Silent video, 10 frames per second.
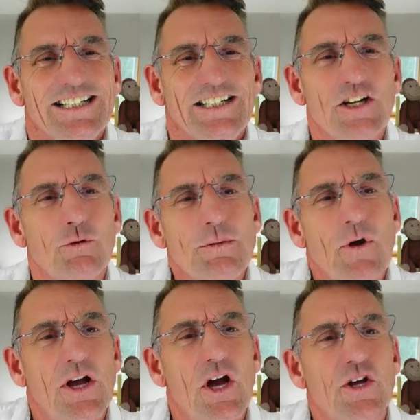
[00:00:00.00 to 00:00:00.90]
we
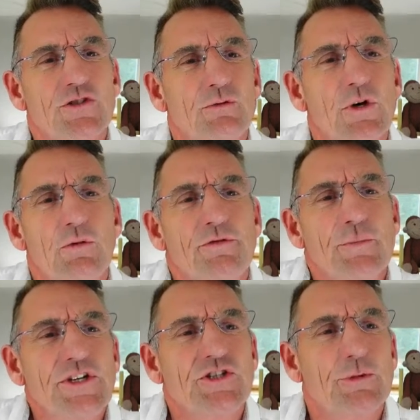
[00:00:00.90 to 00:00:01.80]
might ask, well, if we're
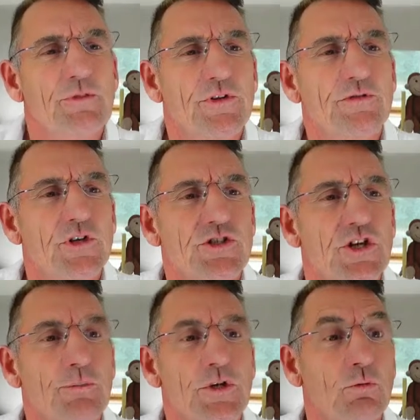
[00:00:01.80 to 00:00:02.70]
meeting someone for the first
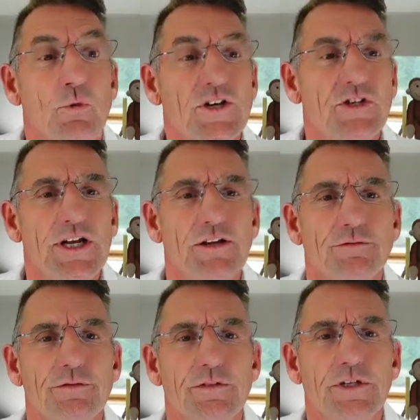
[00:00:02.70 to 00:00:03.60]
time, where do you live?